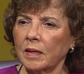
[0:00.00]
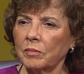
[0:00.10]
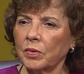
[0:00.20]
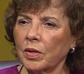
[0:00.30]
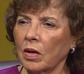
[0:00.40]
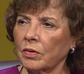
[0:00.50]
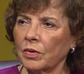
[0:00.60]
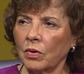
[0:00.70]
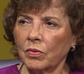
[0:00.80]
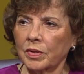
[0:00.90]
We all
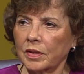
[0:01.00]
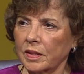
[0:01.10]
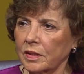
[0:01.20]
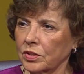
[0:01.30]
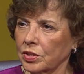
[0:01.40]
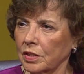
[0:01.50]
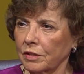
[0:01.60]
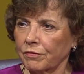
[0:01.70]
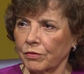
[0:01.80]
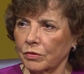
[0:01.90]
know that kids should
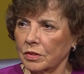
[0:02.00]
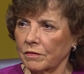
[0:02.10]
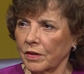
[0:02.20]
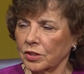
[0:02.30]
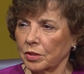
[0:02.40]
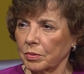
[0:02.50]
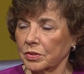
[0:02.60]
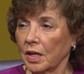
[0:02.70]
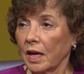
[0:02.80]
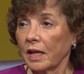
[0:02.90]
eat fruits and
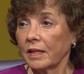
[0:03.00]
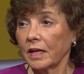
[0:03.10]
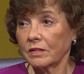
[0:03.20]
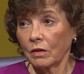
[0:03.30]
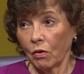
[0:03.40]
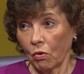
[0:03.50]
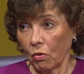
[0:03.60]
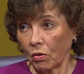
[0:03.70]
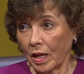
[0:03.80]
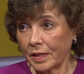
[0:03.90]
vegetables. That's a
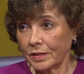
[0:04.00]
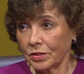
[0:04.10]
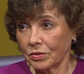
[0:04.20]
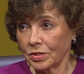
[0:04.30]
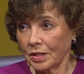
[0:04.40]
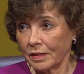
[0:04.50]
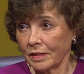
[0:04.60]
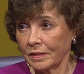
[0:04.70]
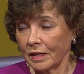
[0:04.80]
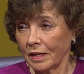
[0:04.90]
whole lot easier said
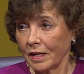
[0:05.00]
than done.